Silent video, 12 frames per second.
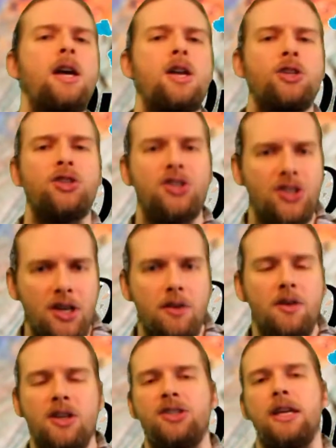
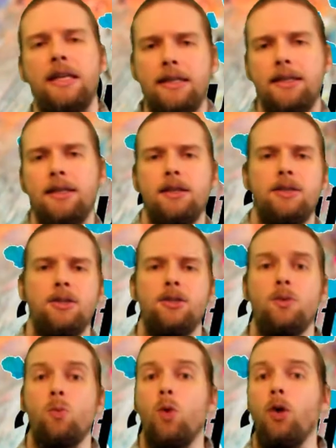serious incidences
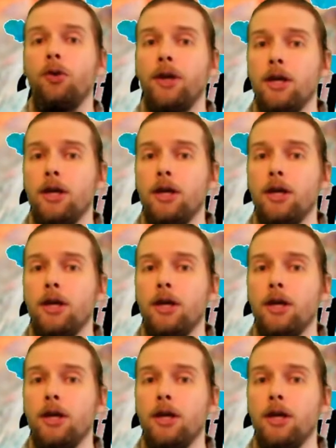in world